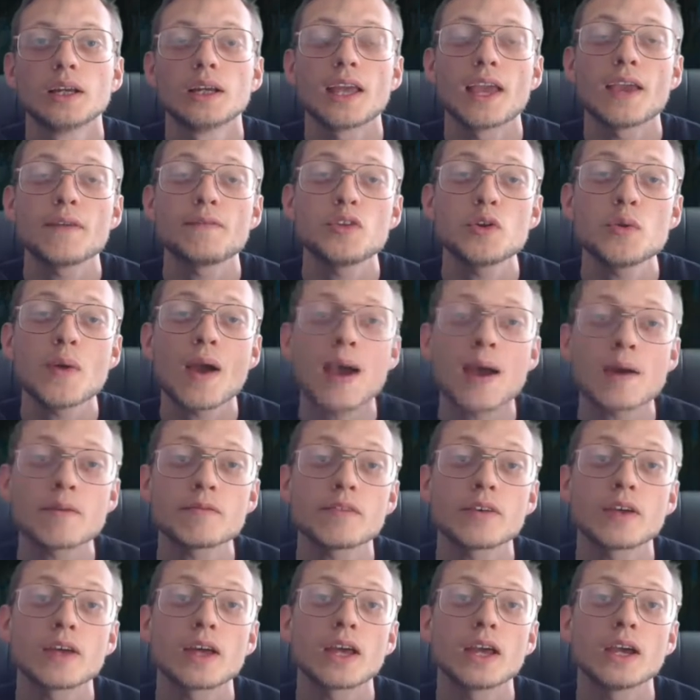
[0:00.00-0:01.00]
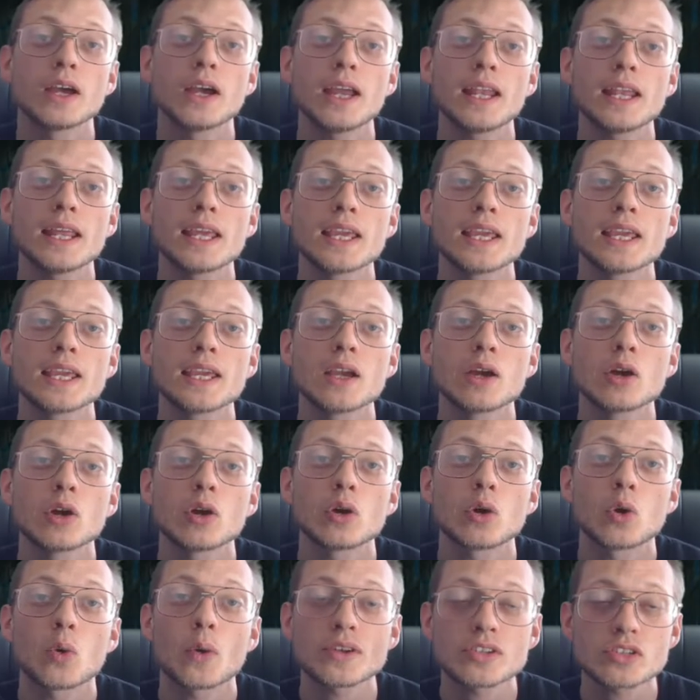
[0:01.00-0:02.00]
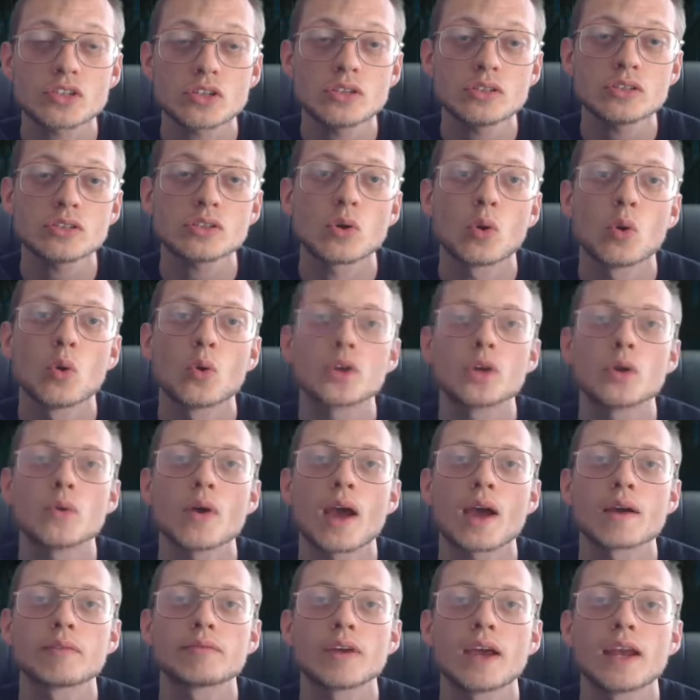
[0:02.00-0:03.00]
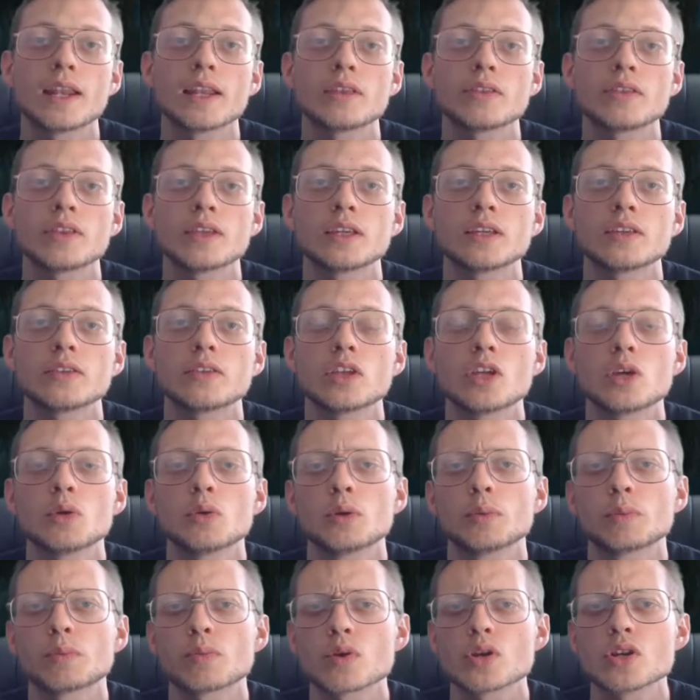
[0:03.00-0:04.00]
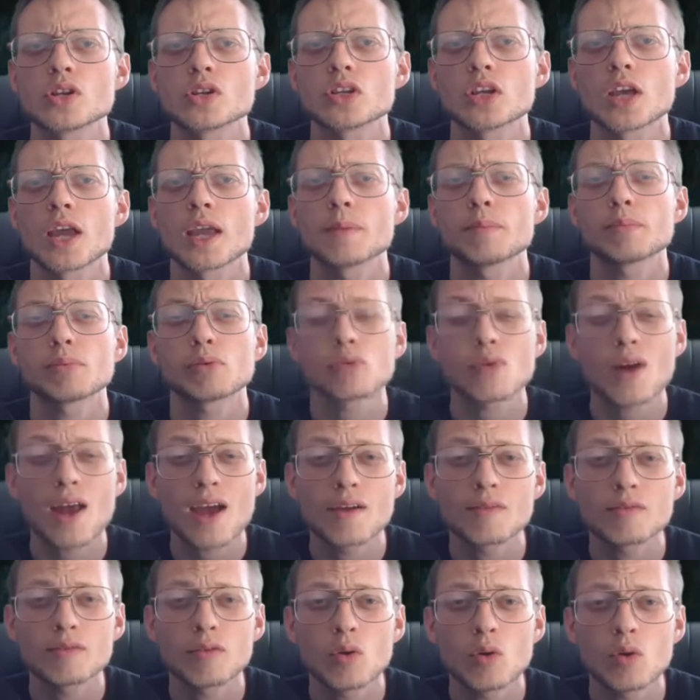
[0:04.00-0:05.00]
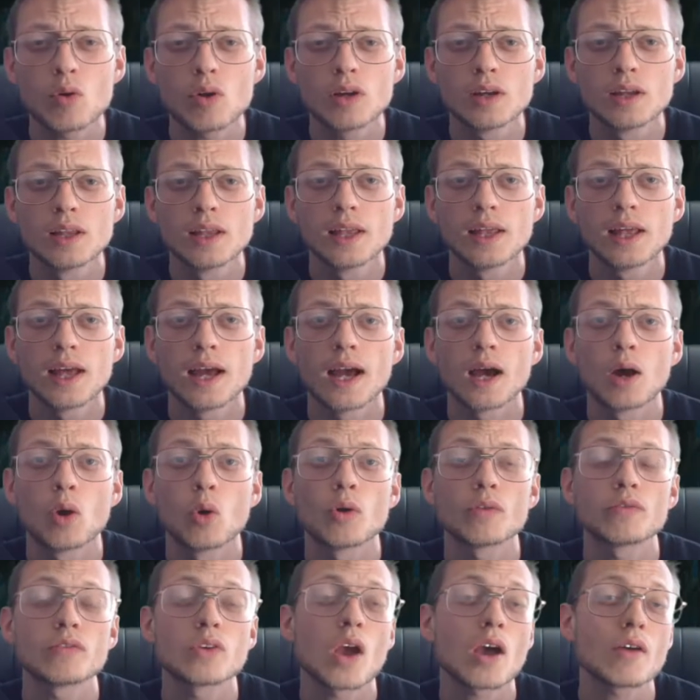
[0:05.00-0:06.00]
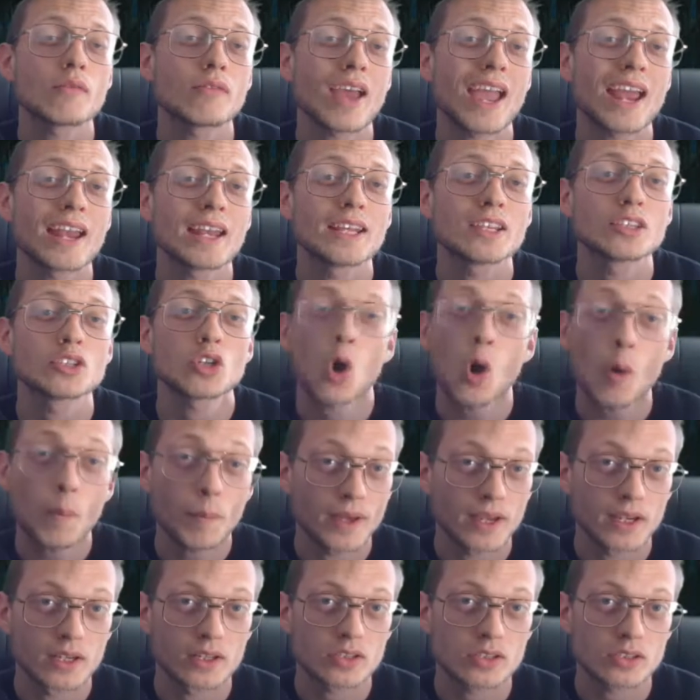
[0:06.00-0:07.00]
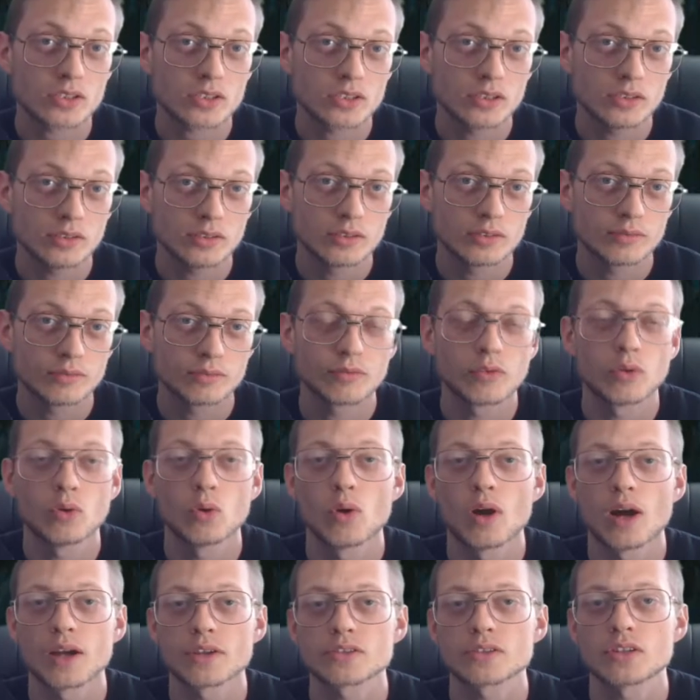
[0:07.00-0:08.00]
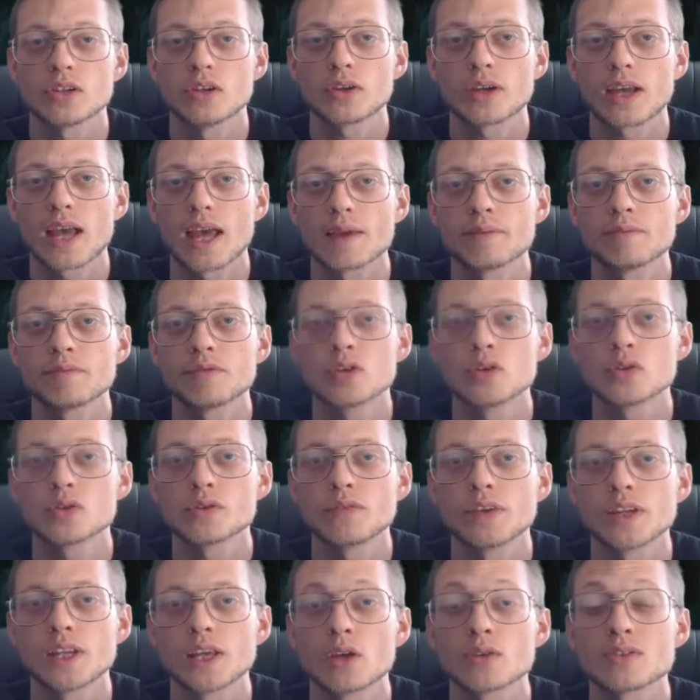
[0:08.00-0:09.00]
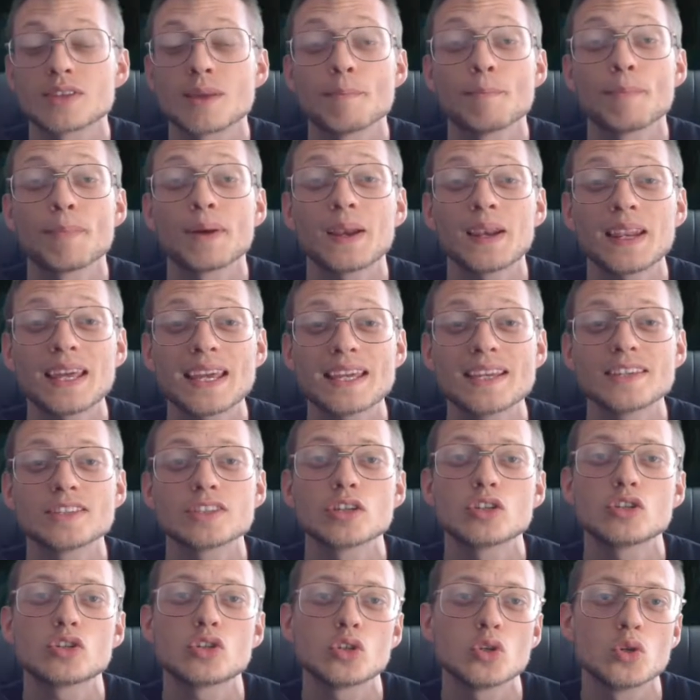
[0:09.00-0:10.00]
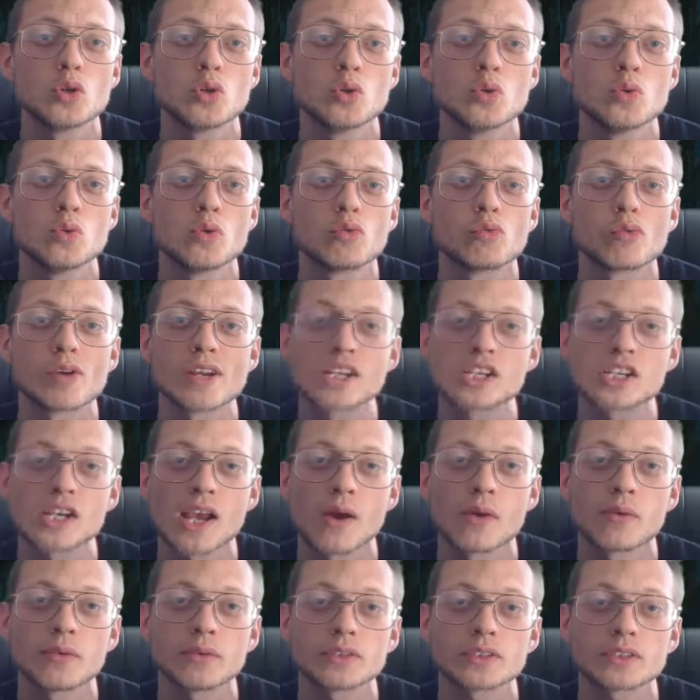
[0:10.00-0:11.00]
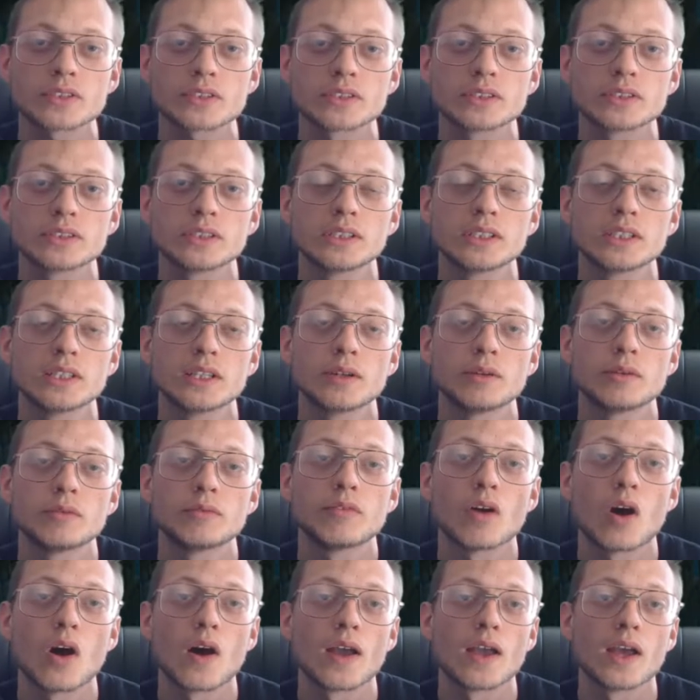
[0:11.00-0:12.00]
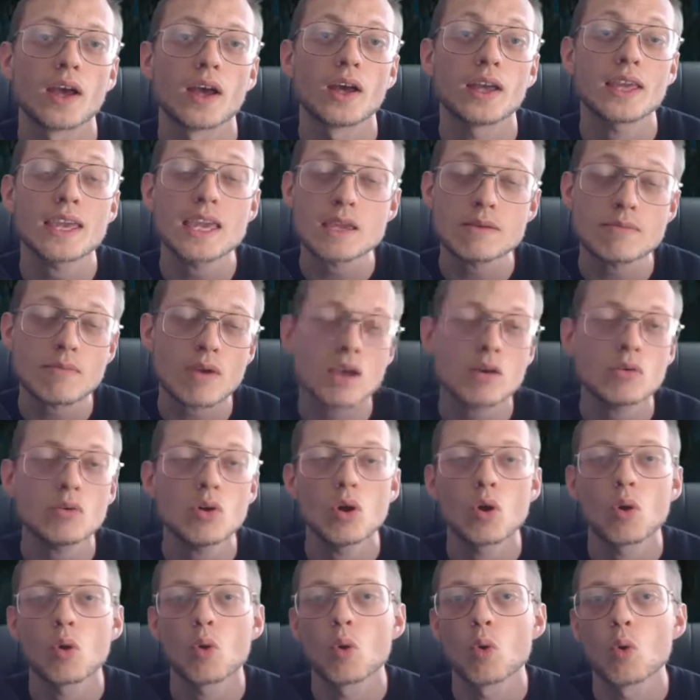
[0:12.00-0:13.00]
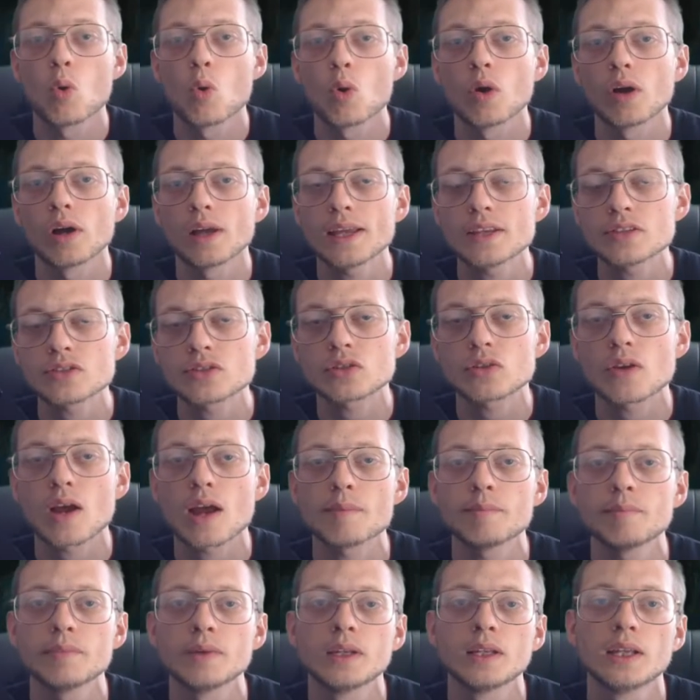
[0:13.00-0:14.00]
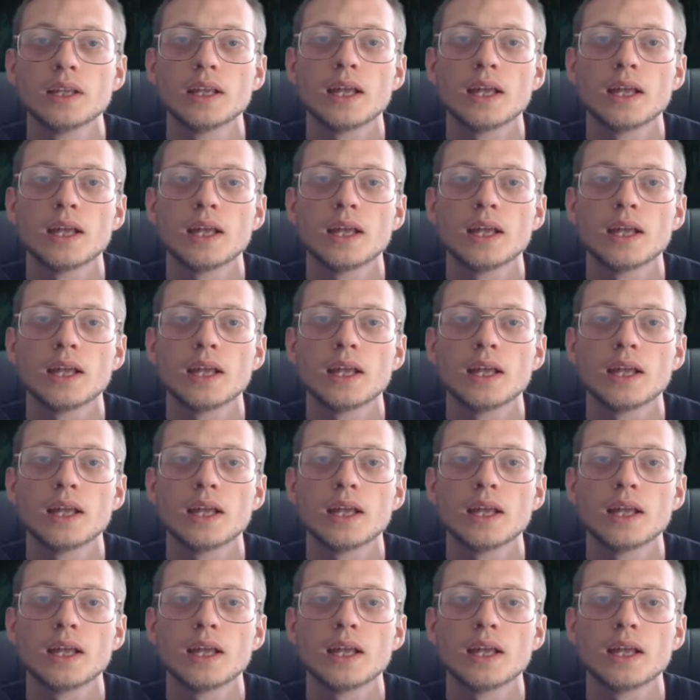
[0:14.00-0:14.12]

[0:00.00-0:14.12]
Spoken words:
If you have any questions, or you have anything that you would appreciate prayer for, or if you have any topics for us to look at in future videos, then please do reach out via email or Instagram,